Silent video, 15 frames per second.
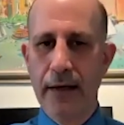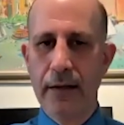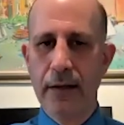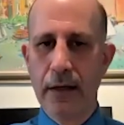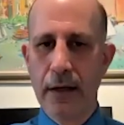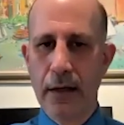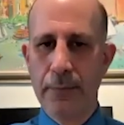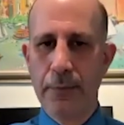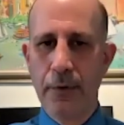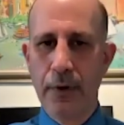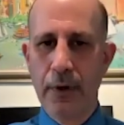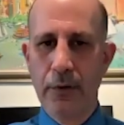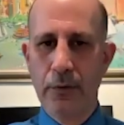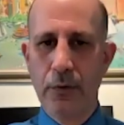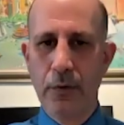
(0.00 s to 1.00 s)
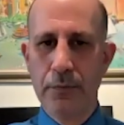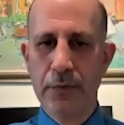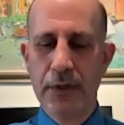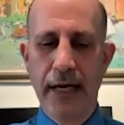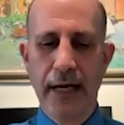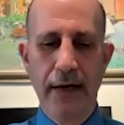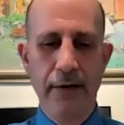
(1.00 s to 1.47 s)
in the operating room
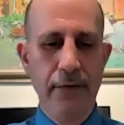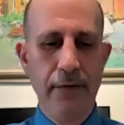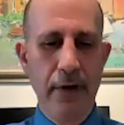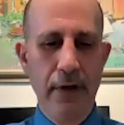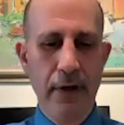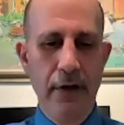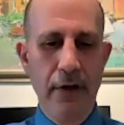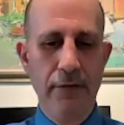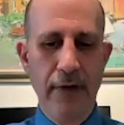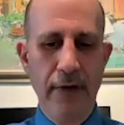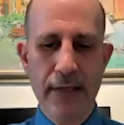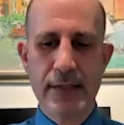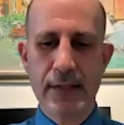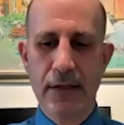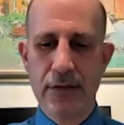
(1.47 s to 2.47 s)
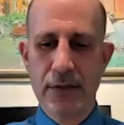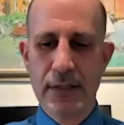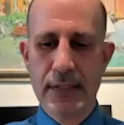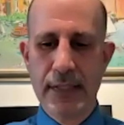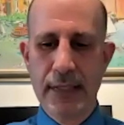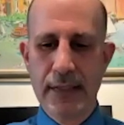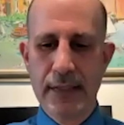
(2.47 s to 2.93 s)
to have an event such
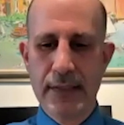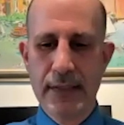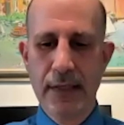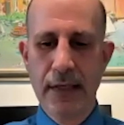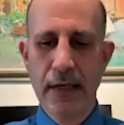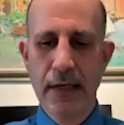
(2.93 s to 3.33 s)
as this,